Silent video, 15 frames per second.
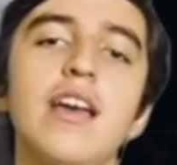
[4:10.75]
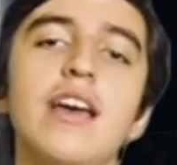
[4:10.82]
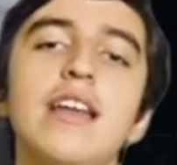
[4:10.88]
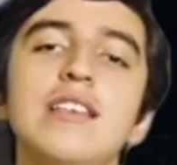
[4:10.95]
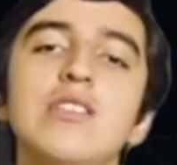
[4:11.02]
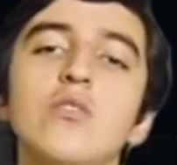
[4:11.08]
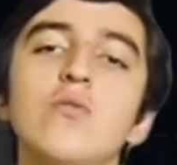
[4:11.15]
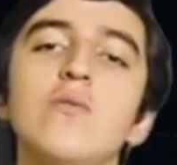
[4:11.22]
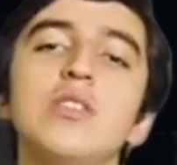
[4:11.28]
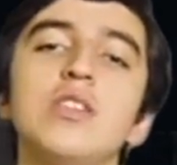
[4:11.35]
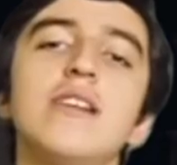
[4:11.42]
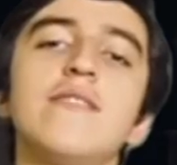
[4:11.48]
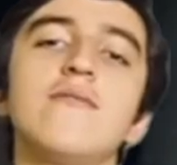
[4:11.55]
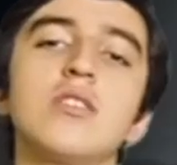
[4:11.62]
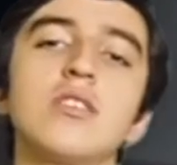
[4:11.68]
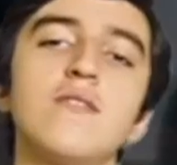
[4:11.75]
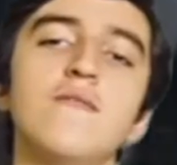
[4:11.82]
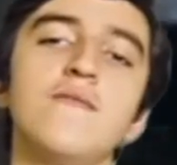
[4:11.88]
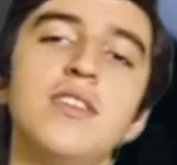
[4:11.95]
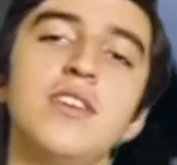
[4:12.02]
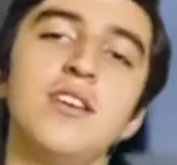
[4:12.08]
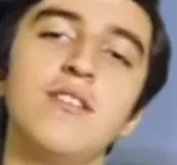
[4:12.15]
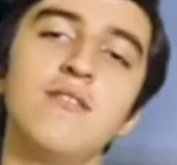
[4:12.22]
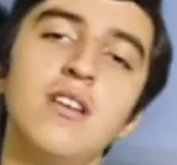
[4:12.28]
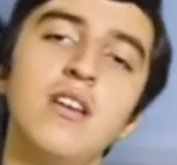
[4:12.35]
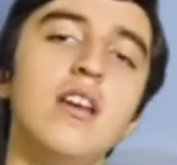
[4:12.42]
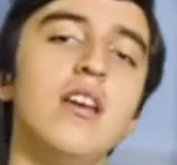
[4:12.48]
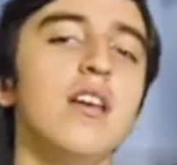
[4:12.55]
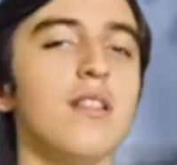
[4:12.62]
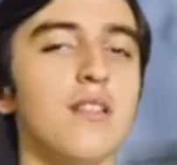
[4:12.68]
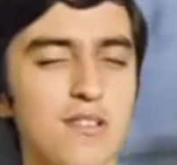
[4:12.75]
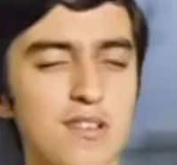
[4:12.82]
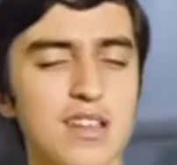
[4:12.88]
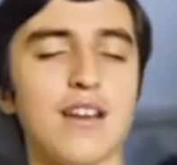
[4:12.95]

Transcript: And as always in every single video, look